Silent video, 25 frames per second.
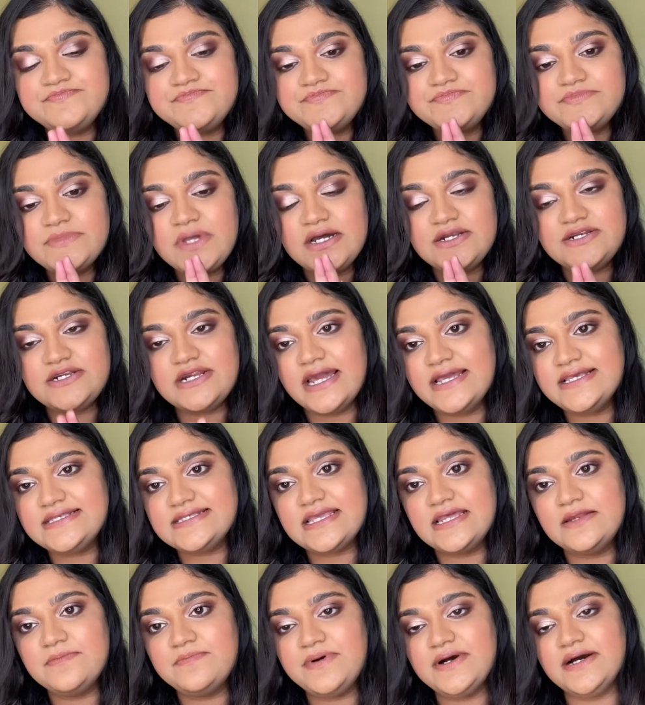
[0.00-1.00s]
a dry
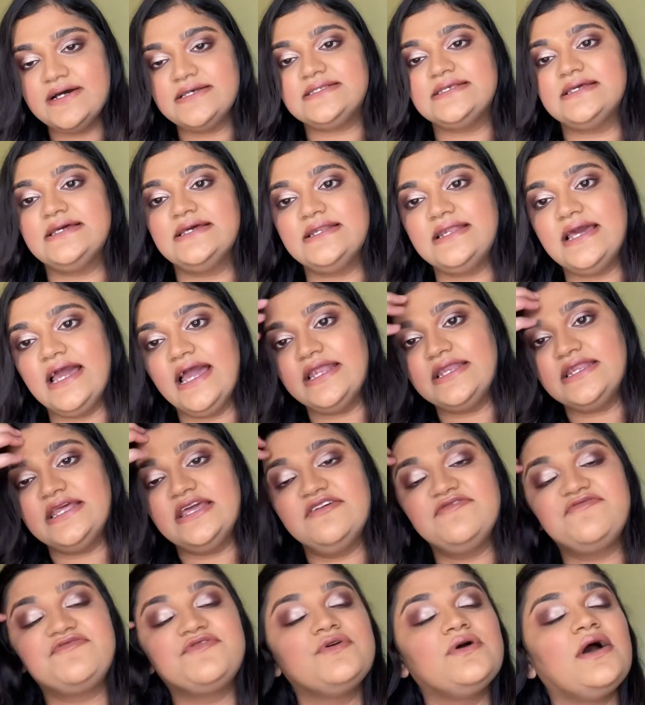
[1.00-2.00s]
skin person, and
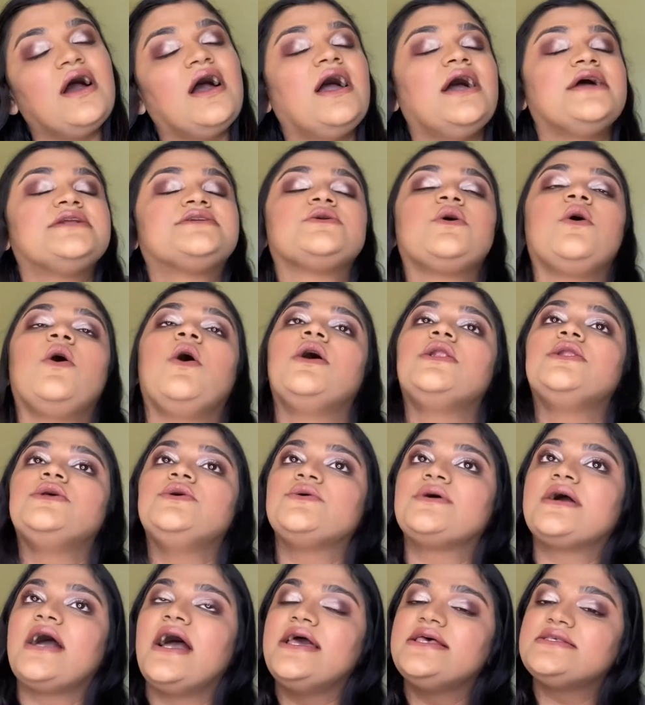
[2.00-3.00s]
if you at all
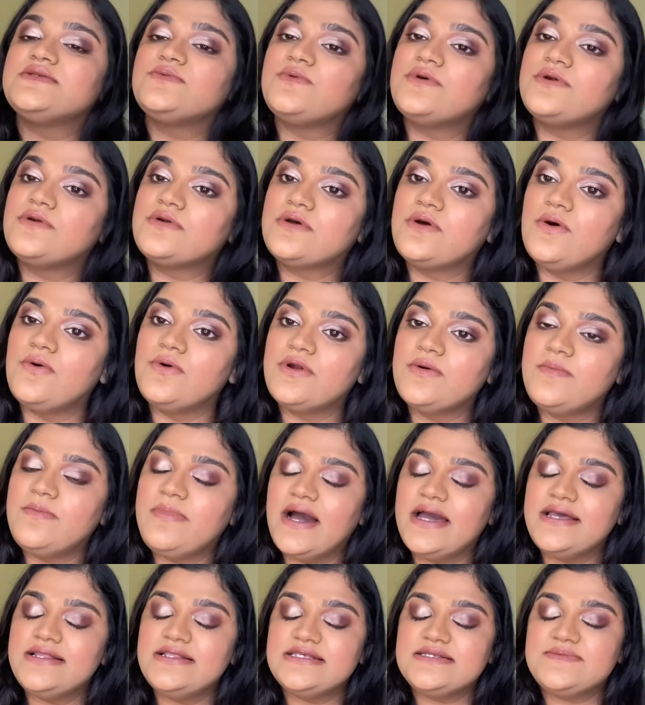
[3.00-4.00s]
you guys would go to
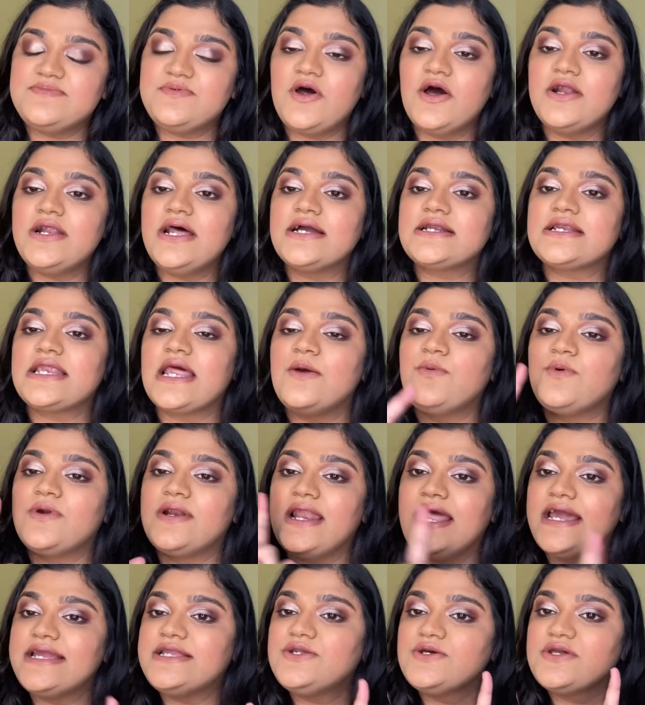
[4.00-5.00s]
buy this product, I would
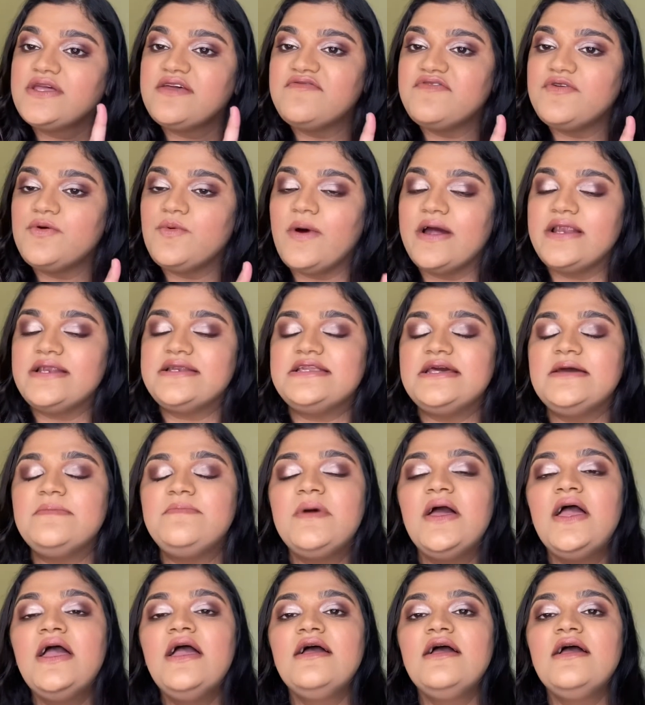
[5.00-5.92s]
like to give you one tip.